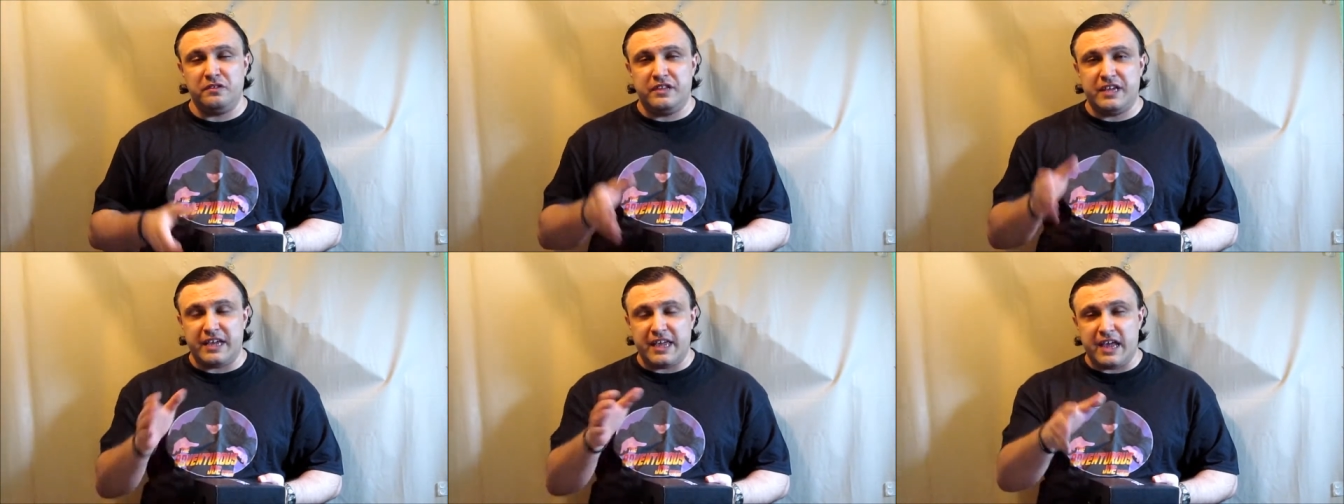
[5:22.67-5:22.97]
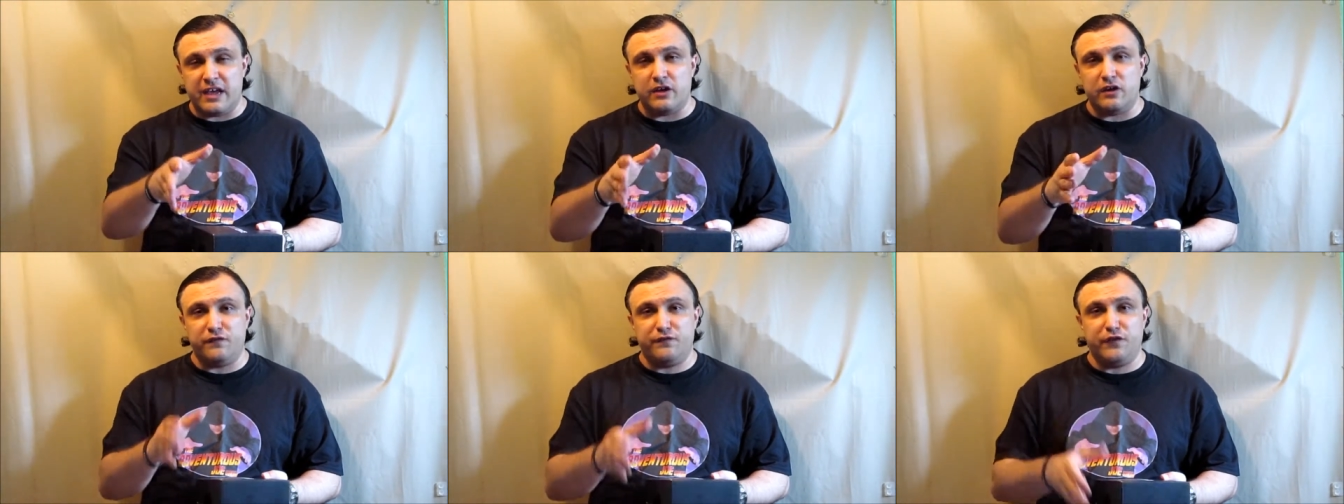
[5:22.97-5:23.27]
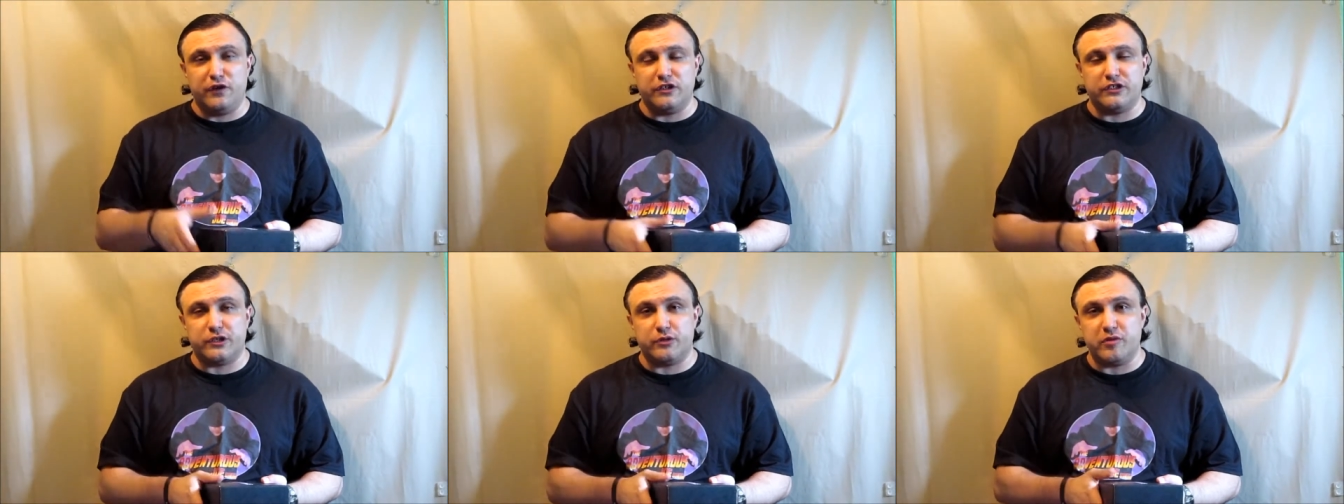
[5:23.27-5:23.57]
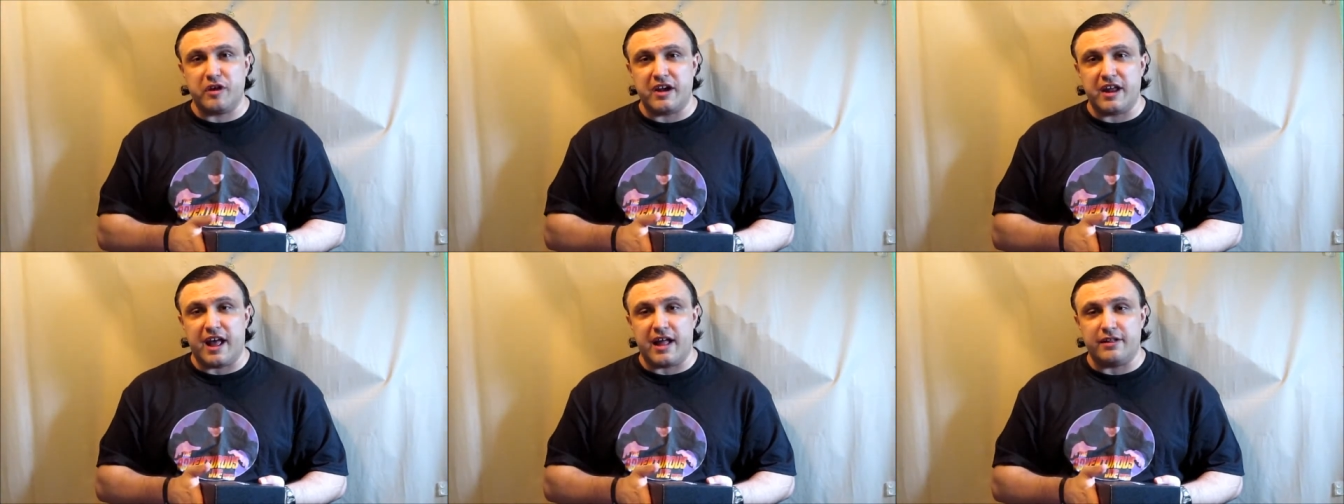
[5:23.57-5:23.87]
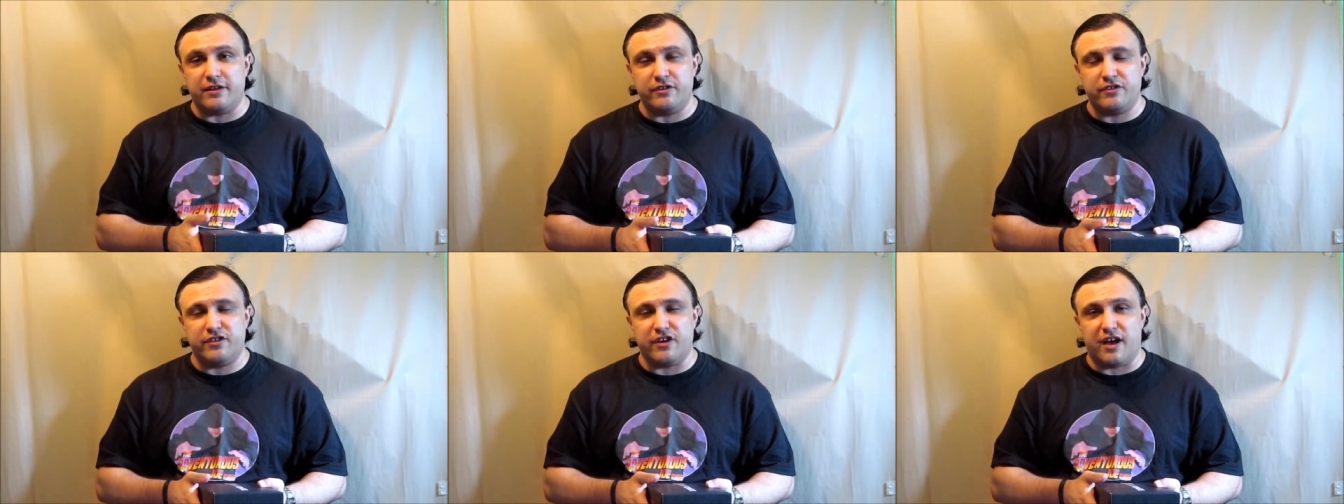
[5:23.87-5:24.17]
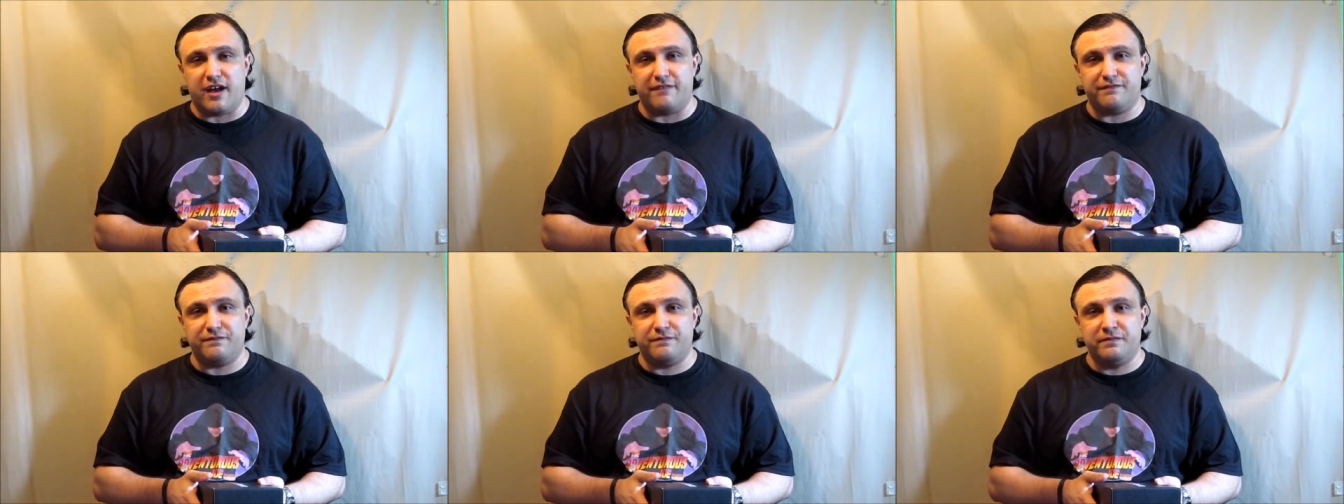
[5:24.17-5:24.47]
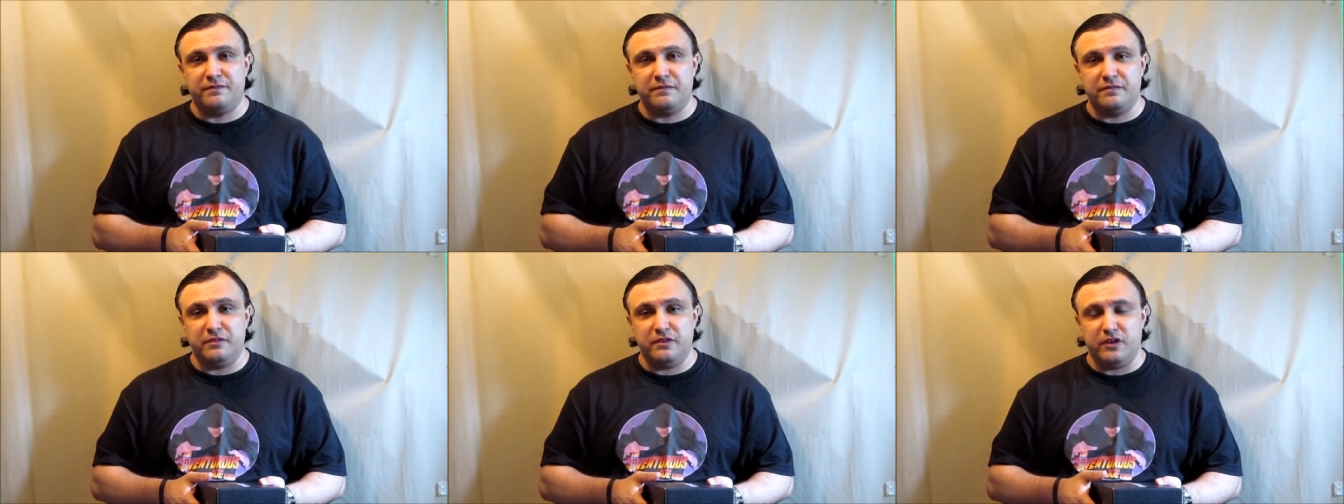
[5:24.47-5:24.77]
get your first $3
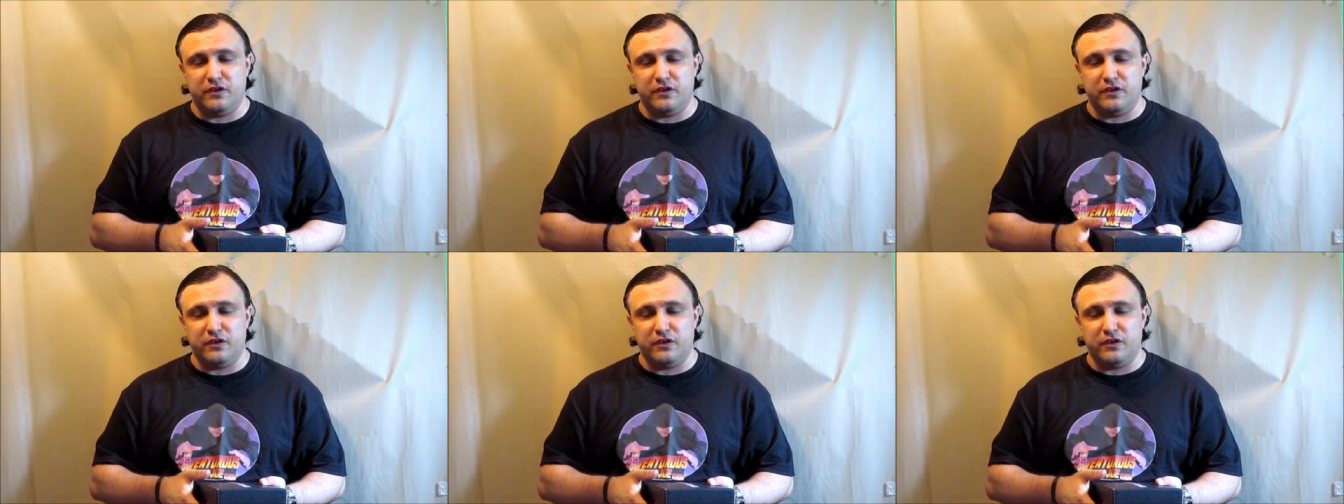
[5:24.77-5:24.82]
off